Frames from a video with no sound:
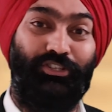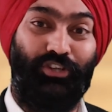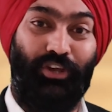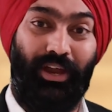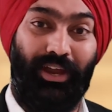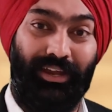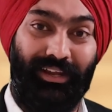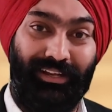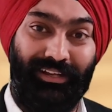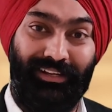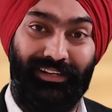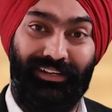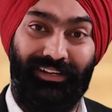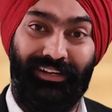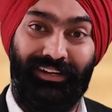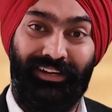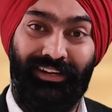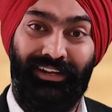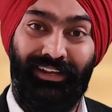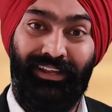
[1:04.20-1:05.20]
child,
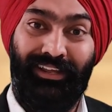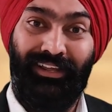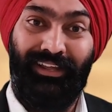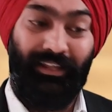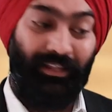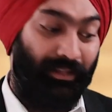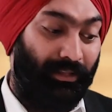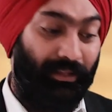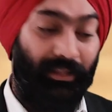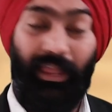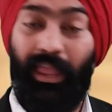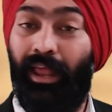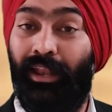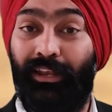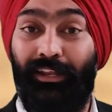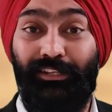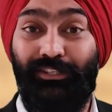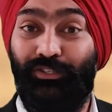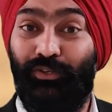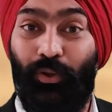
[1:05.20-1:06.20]
and
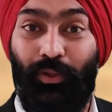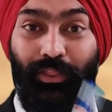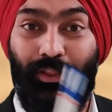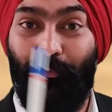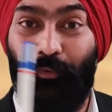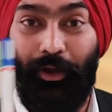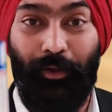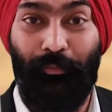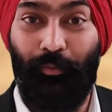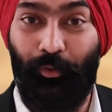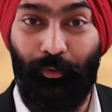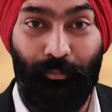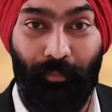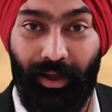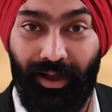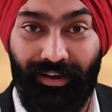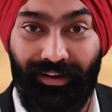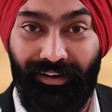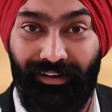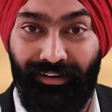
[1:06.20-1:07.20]
it's not the whiteboard
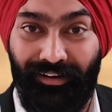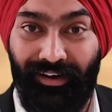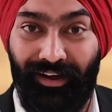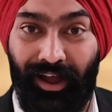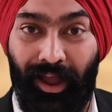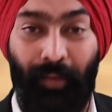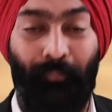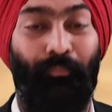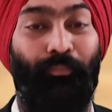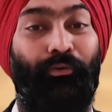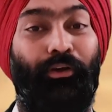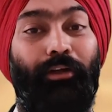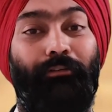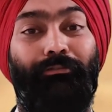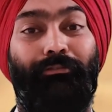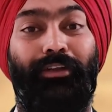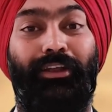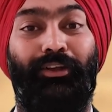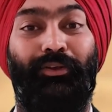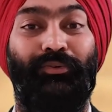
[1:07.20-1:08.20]
marker. I'm
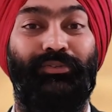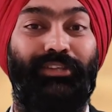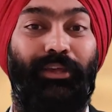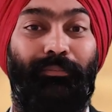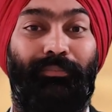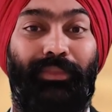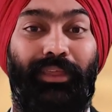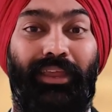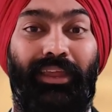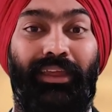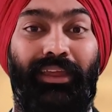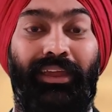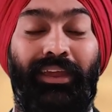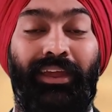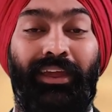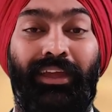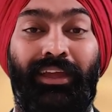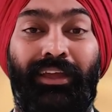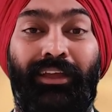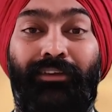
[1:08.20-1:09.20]
referring to something
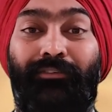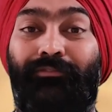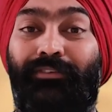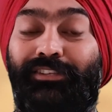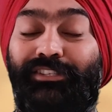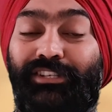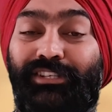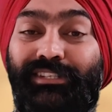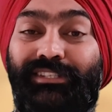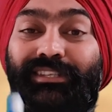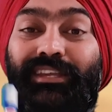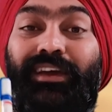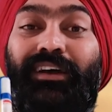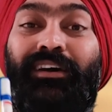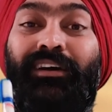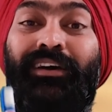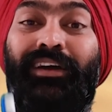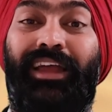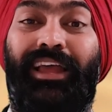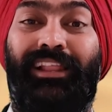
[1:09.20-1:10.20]
which is
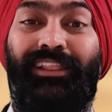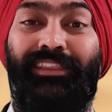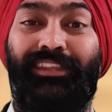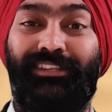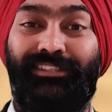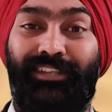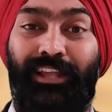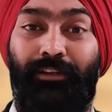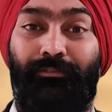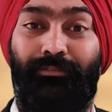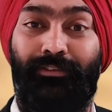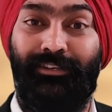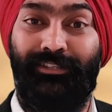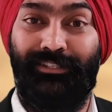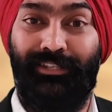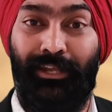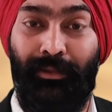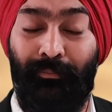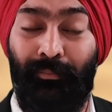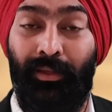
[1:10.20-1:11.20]
a healthy
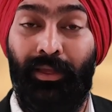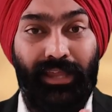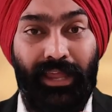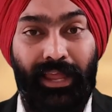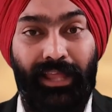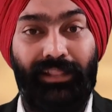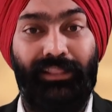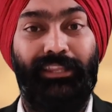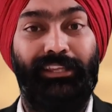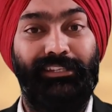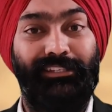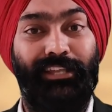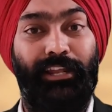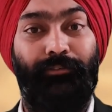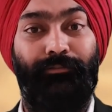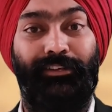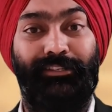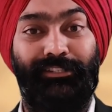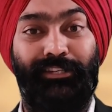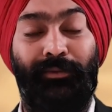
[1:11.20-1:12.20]
self-esteem. Healthy
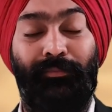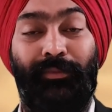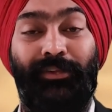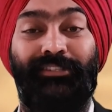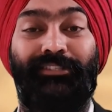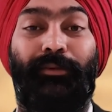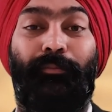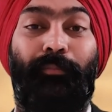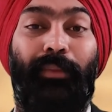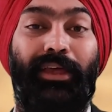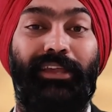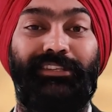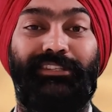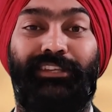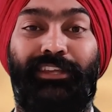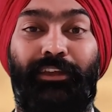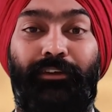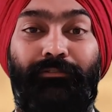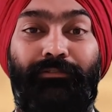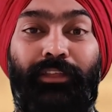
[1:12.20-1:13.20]
self-esteem is the
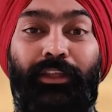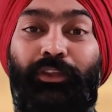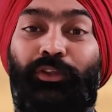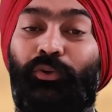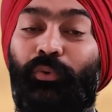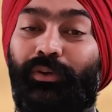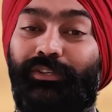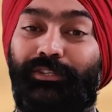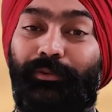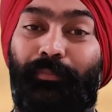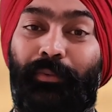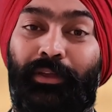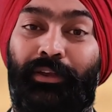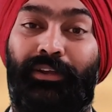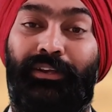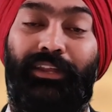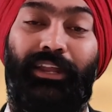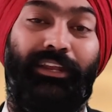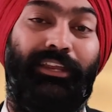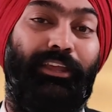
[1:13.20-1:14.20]
best gift that you as a
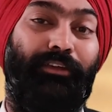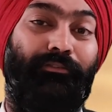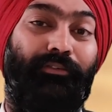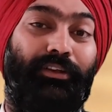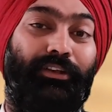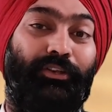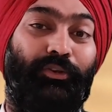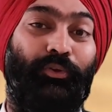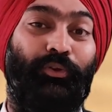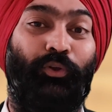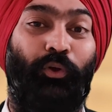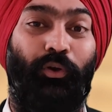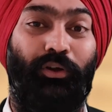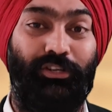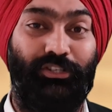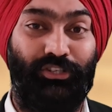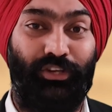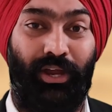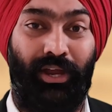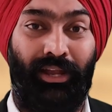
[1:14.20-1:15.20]
parent can give it to your
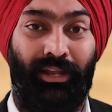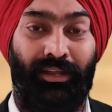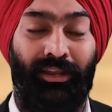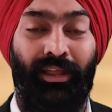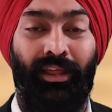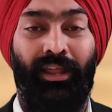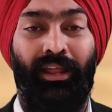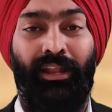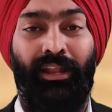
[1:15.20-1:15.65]
child.